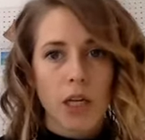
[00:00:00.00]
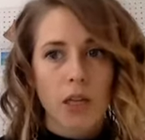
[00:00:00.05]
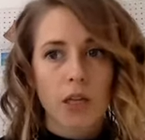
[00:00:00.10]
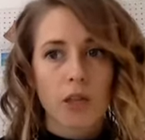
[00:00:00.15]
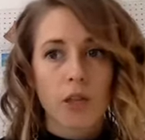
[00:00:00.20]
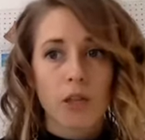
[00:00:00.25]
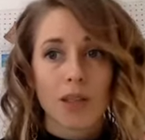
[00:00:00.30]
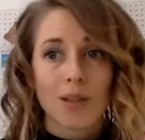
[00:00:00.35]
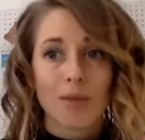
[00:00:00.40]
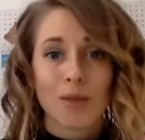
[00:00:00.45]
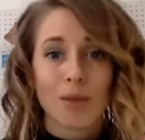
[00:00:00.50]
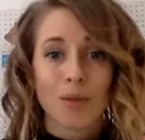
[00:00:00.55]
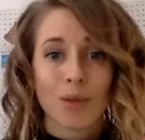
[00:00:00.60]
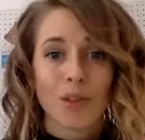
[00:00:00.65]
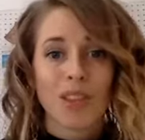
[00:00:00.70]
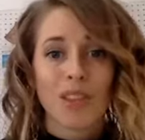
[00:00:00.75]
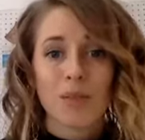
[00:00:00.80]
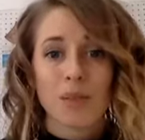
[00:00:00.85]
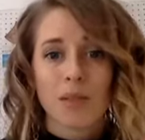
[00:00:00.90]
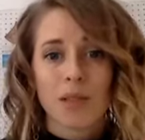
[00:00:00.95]
that is going to be
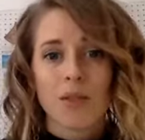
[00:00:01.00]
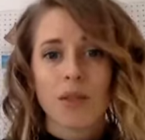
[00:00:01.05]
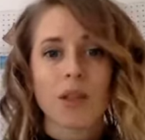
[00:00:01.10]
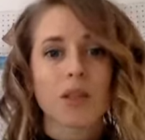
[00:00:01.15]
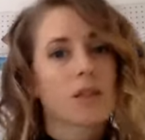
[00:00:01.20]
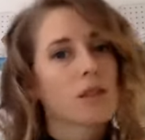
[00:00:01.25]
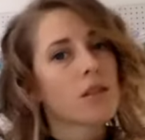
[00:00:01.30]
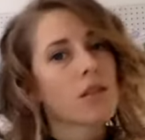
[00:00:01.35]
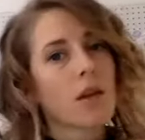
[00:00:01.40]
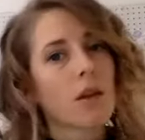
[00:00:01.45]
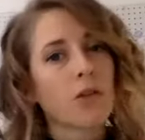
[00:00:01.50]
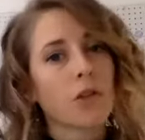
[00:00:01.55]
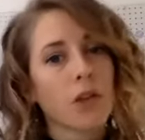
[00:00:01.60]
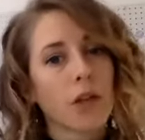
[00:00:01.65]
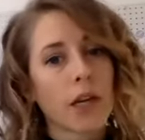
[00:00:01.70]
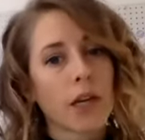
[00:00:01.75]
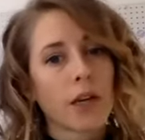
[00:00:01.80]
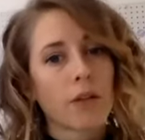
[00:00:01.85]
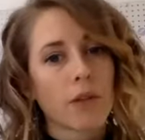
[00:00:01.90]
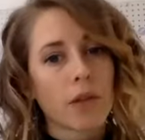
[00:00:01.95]
really specific to the stuff you're
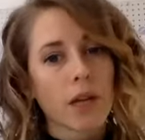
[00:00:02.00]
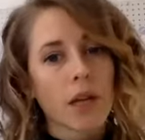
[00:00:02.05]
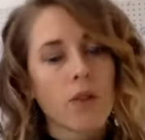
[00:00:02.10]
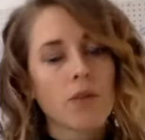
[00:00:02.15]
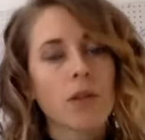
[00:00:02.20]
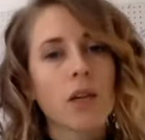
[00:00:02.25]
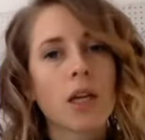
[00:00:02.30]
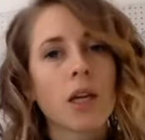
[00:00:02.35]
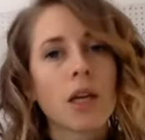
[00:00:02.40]
getting rid of,